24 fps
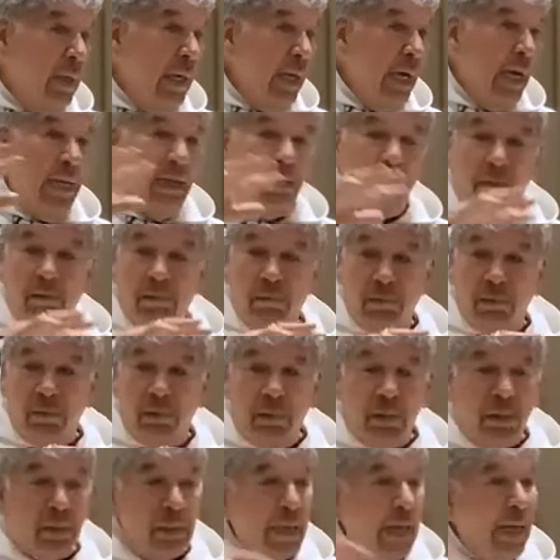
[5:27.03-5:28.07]
And
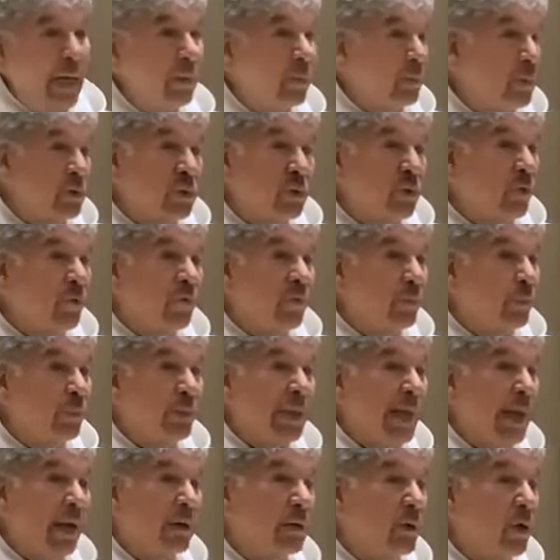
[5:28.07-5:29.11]
the land was often
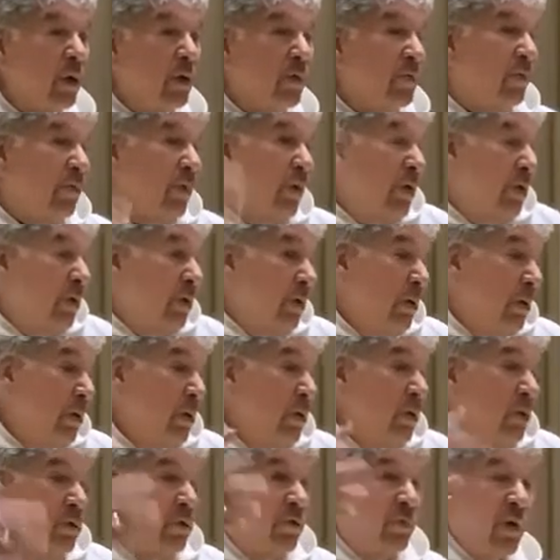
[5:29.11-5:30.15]
plowed over and
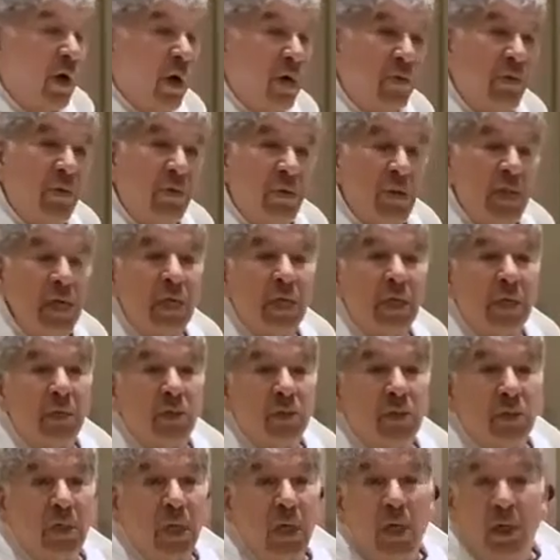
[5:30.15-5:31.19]
used for other
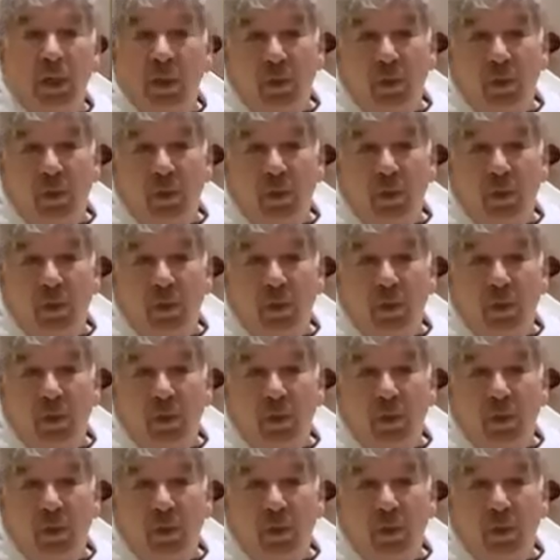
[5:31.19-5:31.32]
things.